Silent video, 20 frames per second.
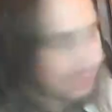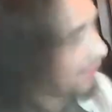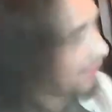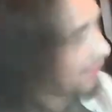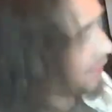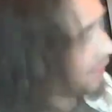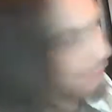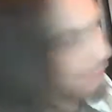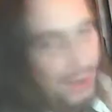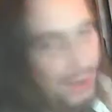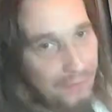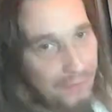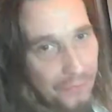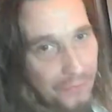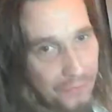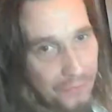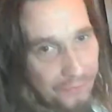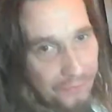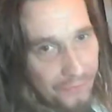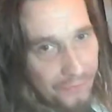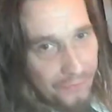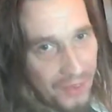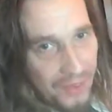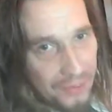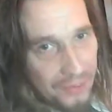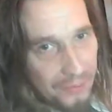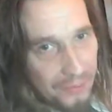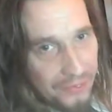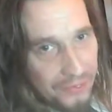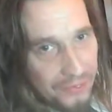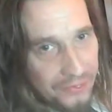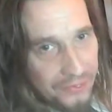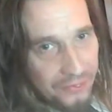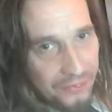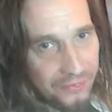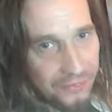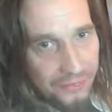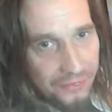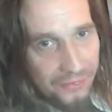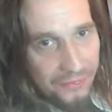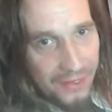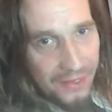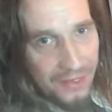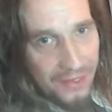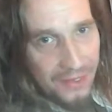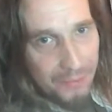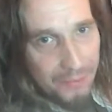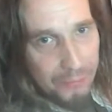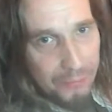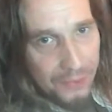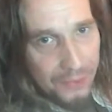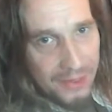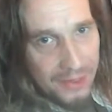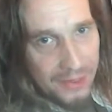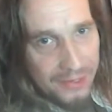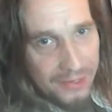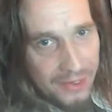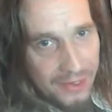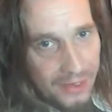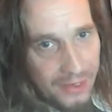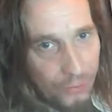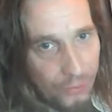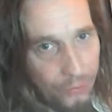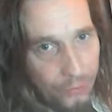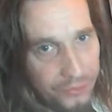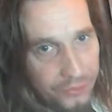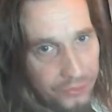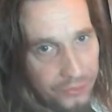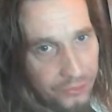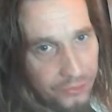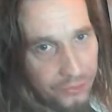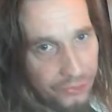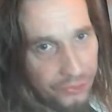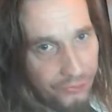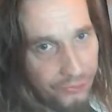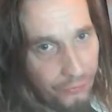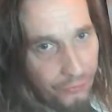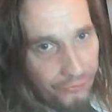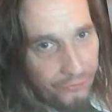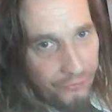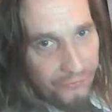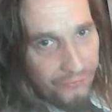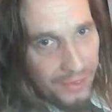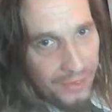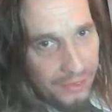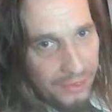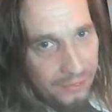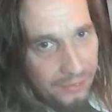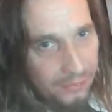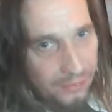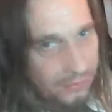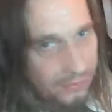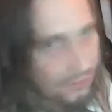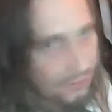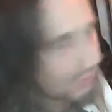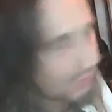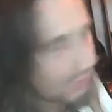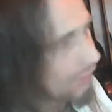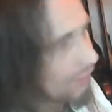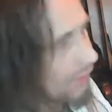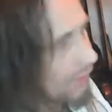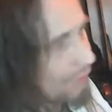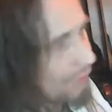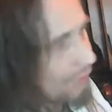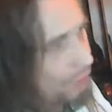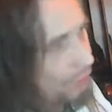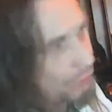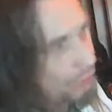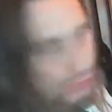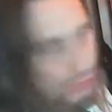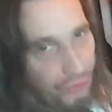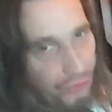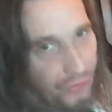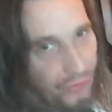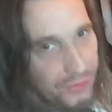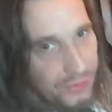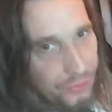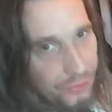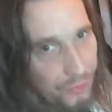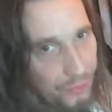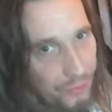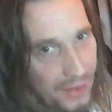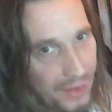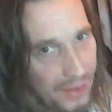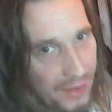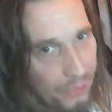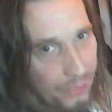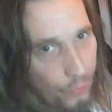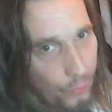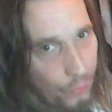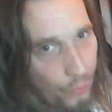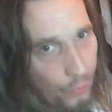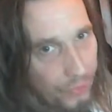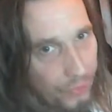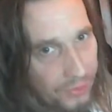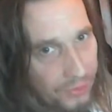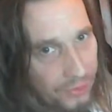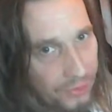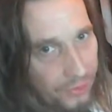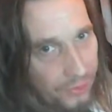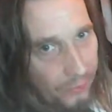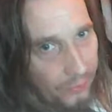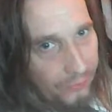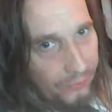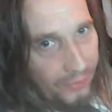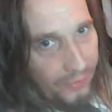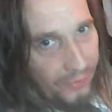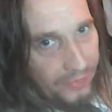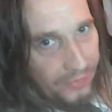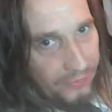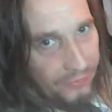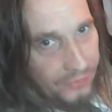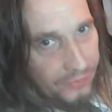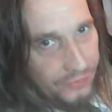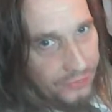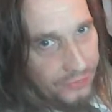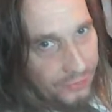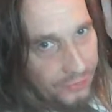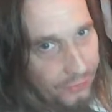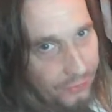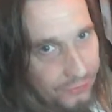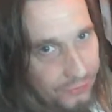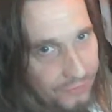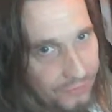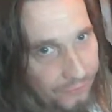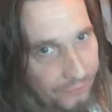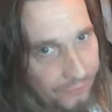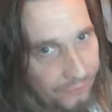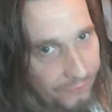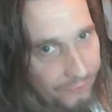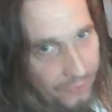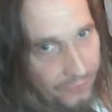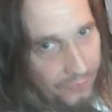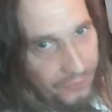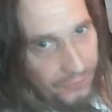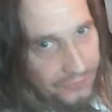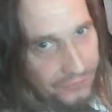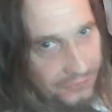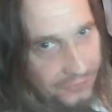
Even have it on a foot expression, so you can like either bleed it in or you can control the rate. You can either go dry to wet or you can go like slow to fast.